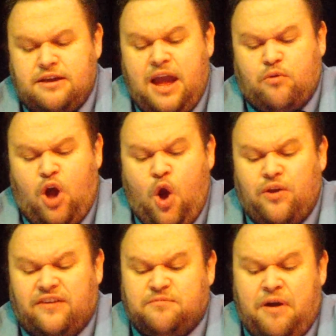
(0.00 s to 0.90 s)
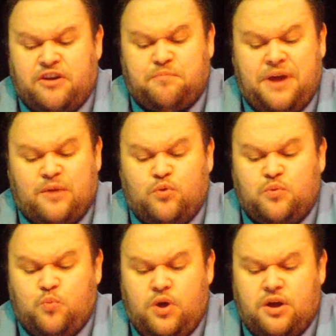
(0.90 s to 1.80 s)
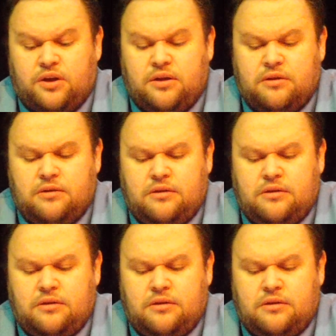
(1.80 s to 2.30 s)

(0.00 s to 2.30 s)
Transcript: "Count Olaf's marriage plan wouldn't work."